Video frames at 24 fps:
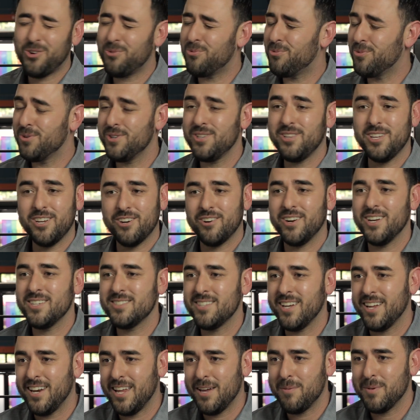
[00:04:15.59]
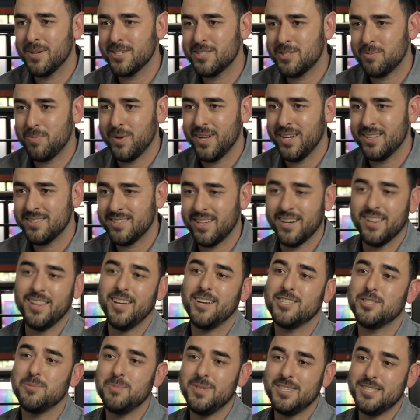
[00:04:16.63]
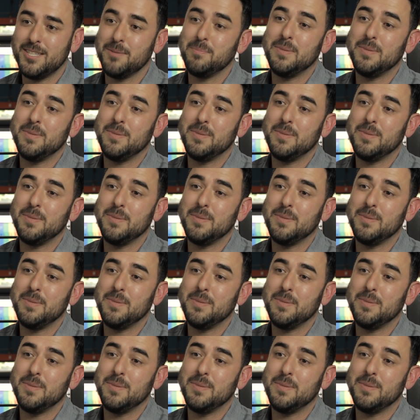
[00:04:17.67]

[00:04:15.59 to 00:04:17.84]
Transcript: really great dynamic space that allows me to